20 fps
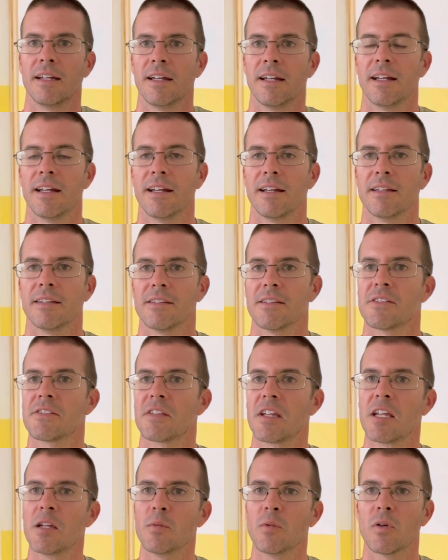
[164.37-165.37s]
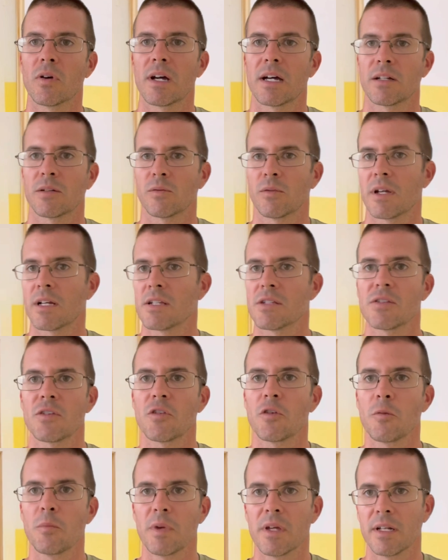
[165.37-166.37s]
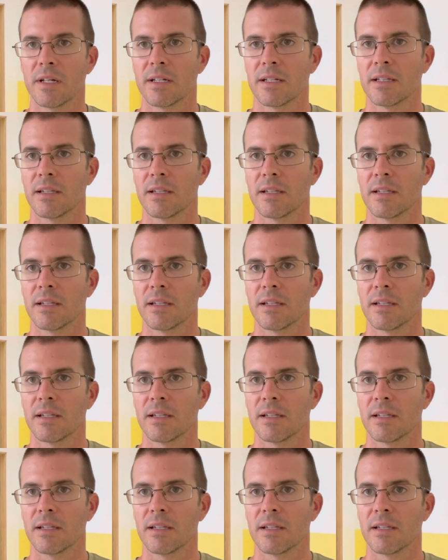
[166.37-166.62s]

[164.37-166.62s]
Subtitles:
and the steam will kind of raise the humidity